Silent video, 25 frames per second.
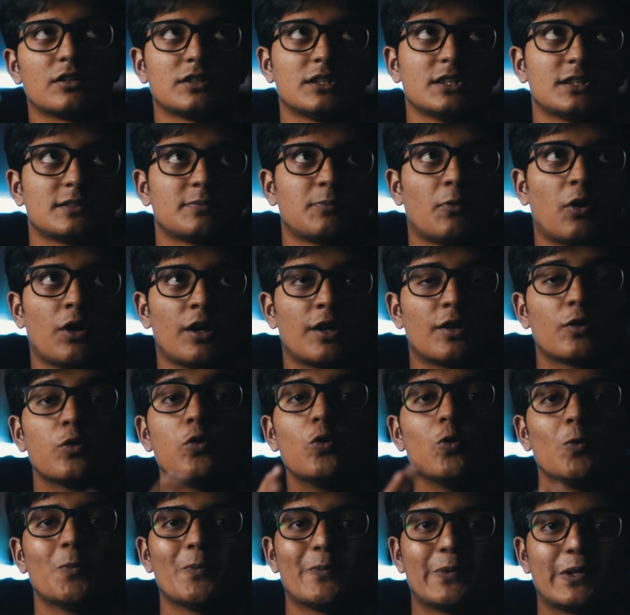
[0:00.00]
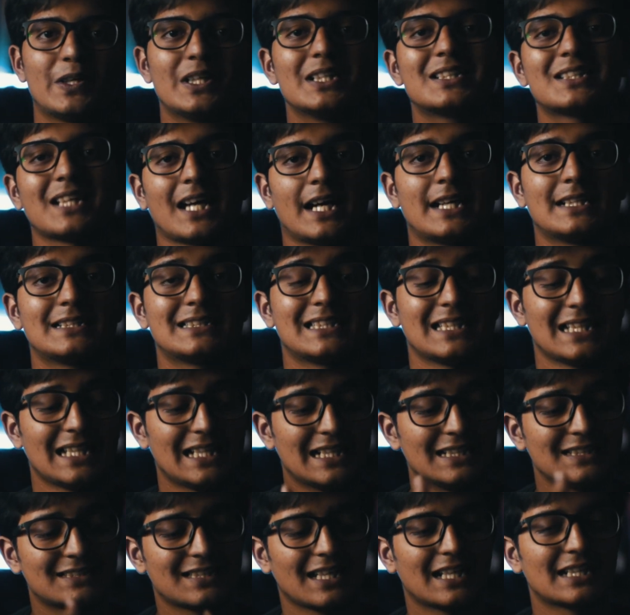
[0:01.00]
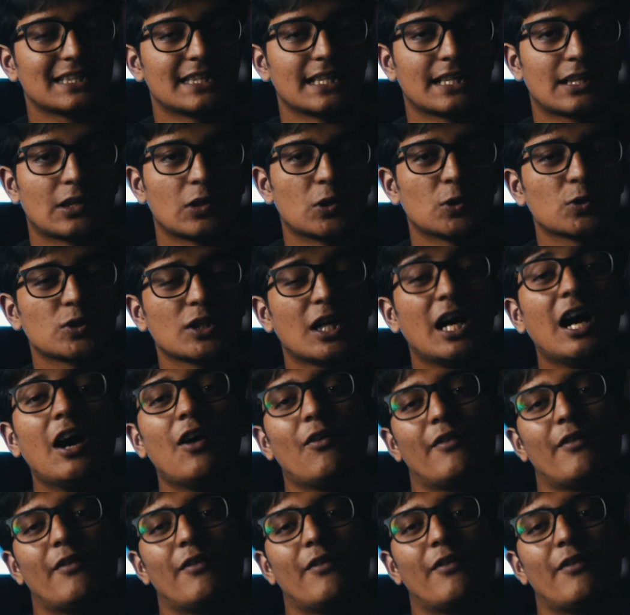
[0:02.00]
the smaller hoop resides inside the cloth,